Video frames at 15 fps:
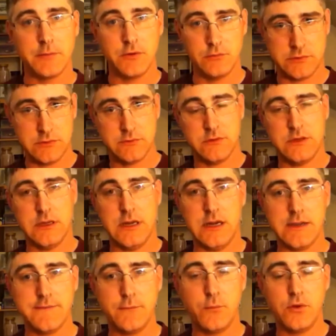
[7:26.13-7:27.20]
But we'll
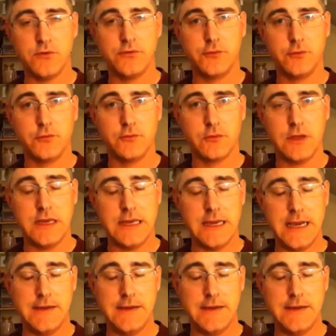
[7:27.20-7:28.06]
if once soon uh,